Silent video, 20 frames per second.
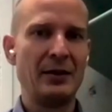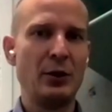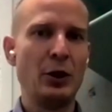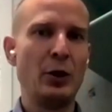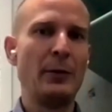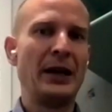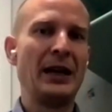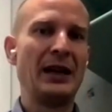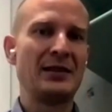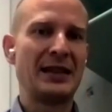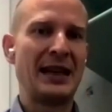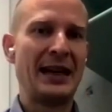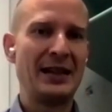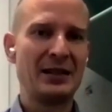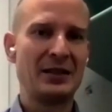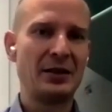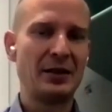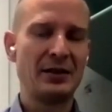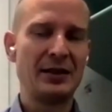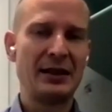Nobody else
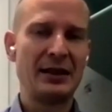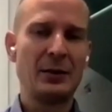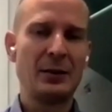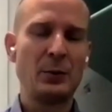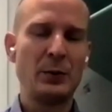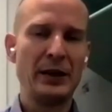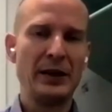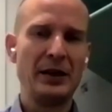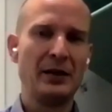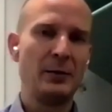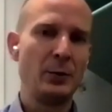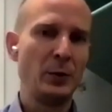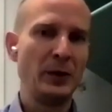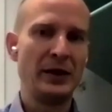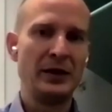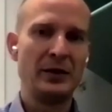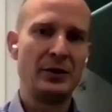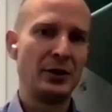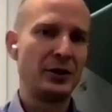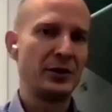has done that. We
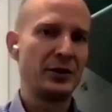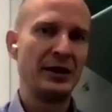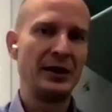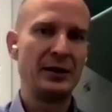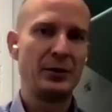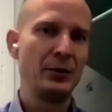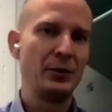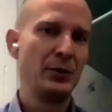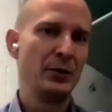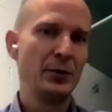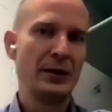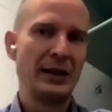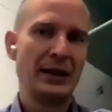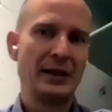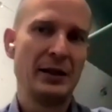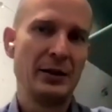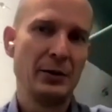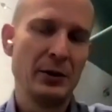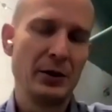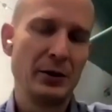we just need to do
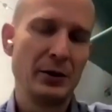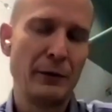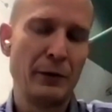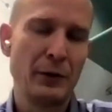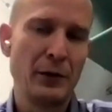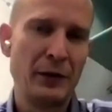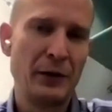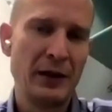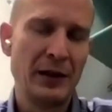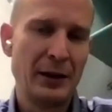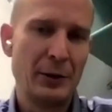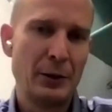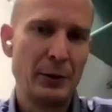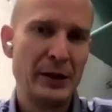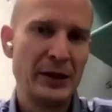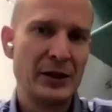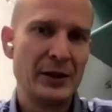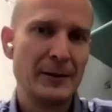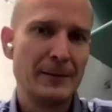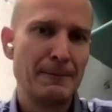that in order to fulfill
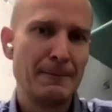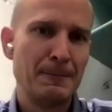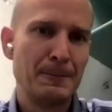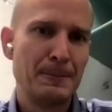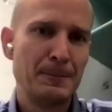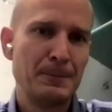our mission.